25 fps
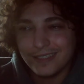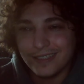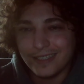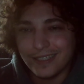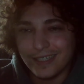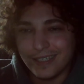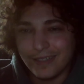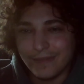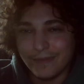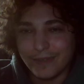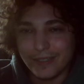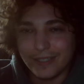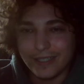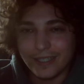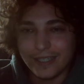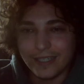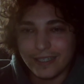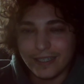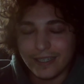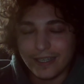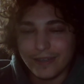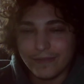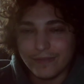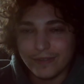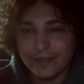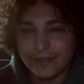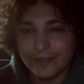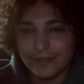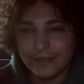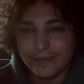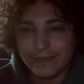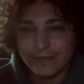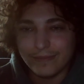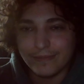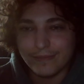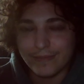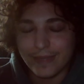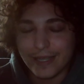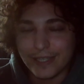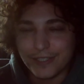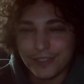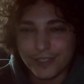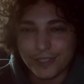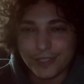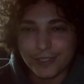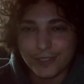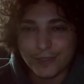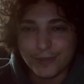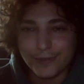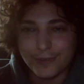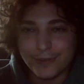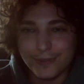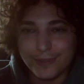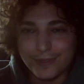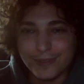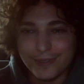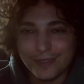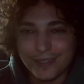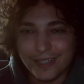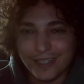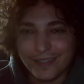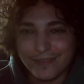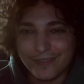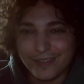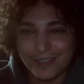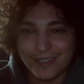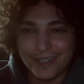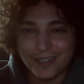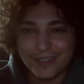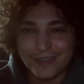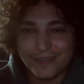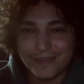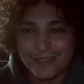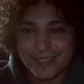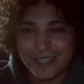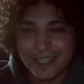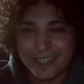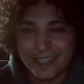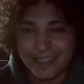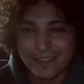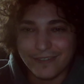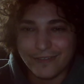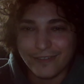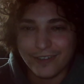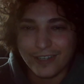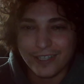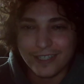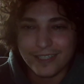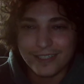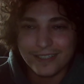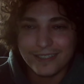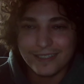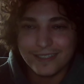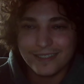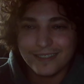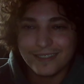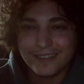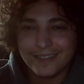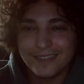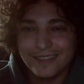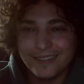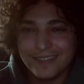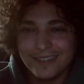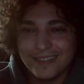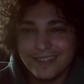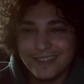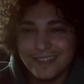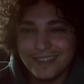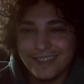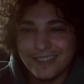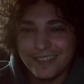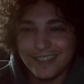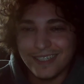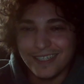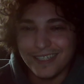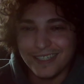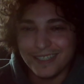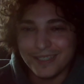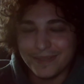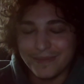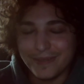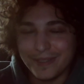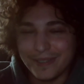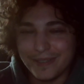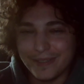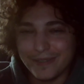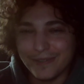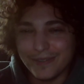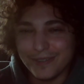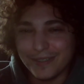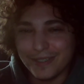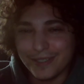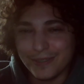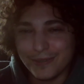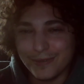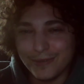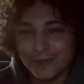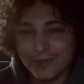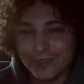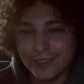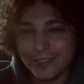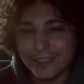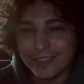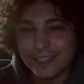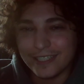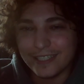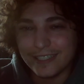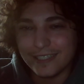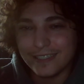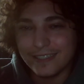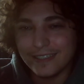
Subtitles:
And one day I'll have a magic school. I have a lot of psychic friends, and it's been a really cool journey.